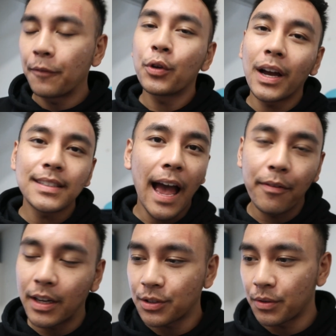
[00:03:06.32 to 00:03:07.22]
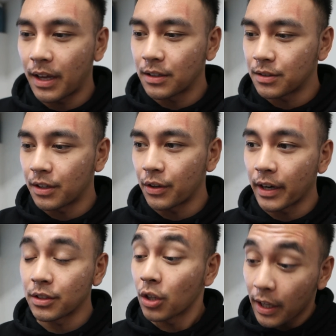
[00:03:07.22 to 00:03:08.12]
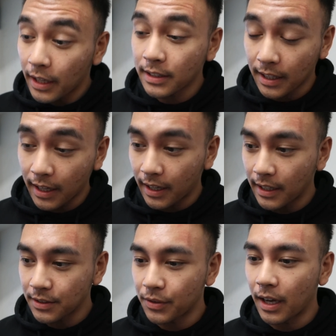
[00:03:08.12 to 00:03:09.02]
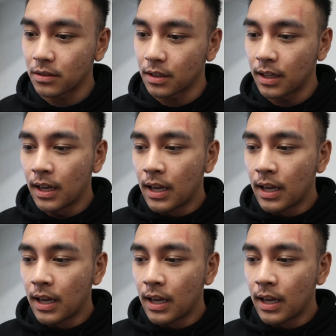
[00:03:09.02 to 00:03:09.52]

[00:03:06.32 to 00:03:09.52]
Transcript: If you guys have an S2000 or you guys are looking into getting an S2000,